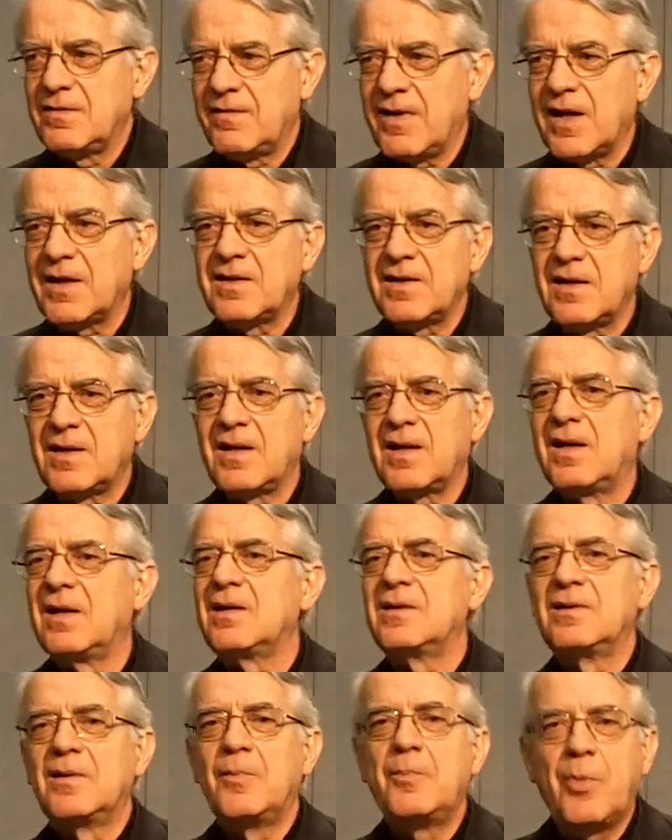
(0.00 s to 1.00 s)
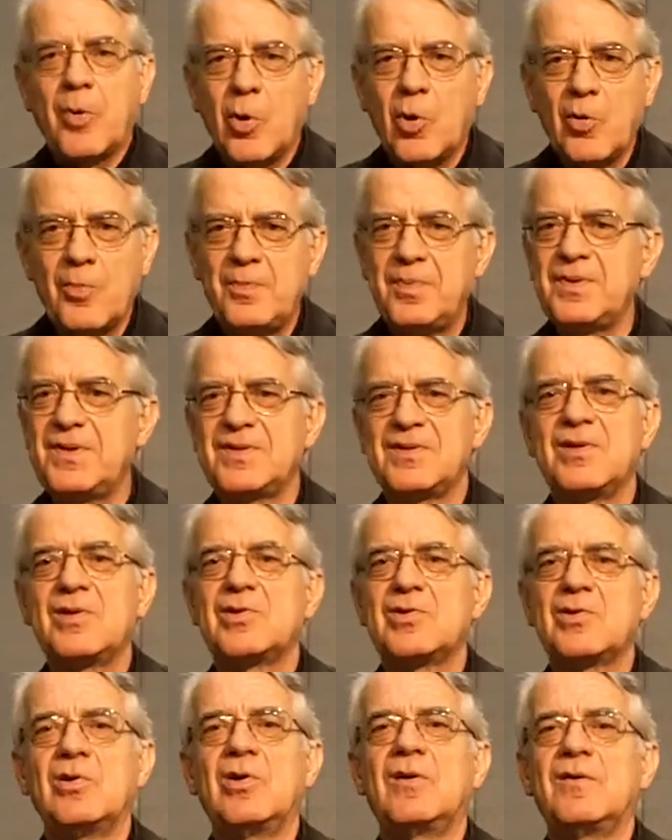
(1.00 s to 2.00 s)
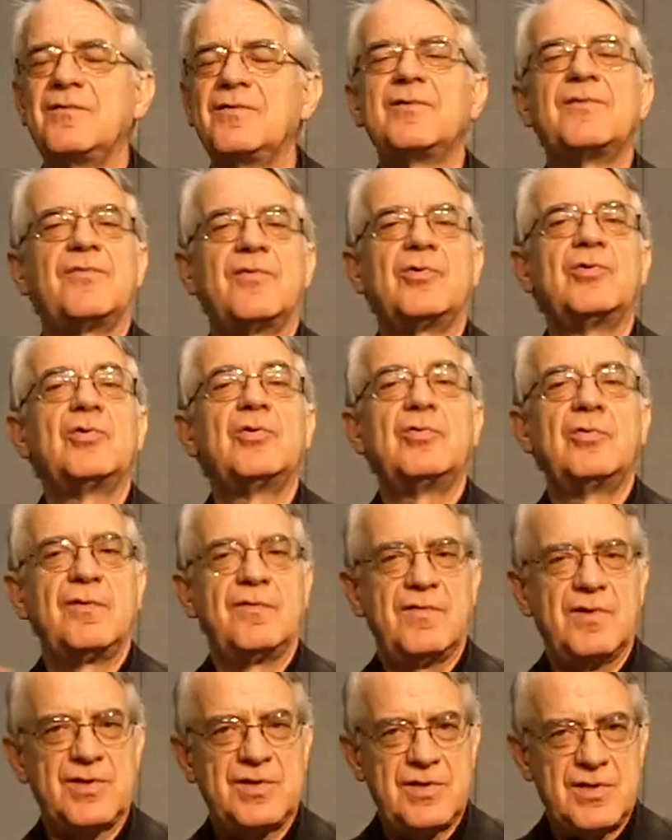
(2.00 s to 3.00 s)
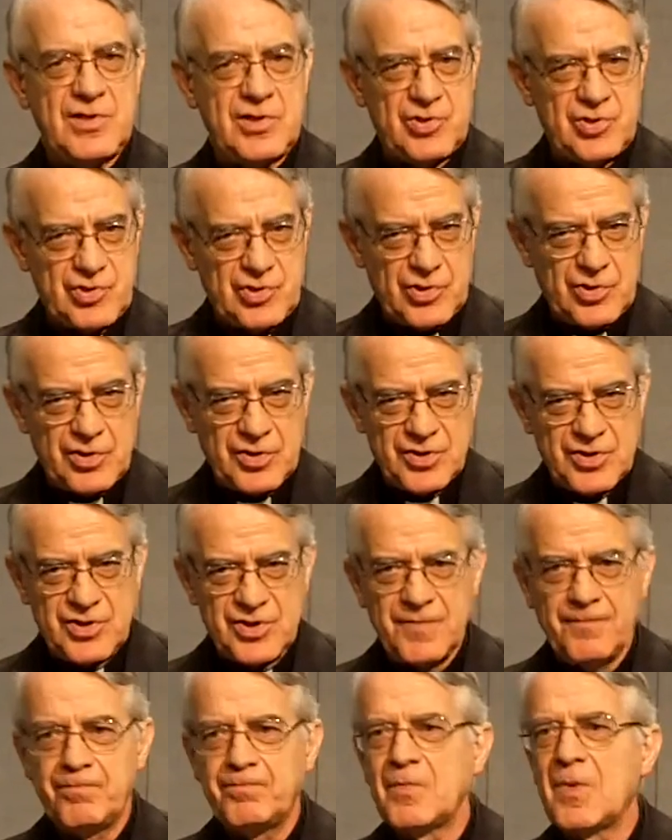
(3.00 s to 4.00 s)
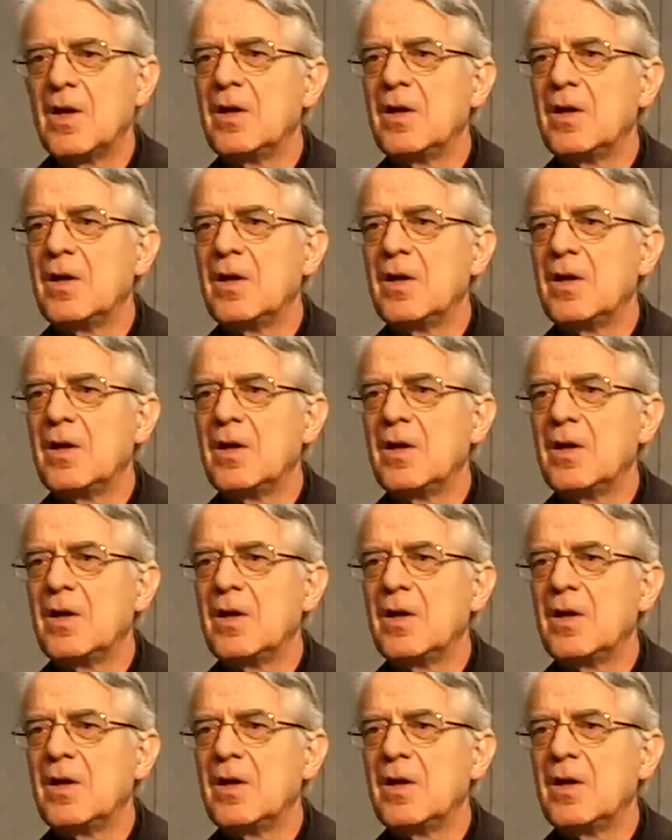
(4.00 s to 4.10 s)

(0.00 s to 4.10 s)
Vatican, the Pope, is the service for the universal church.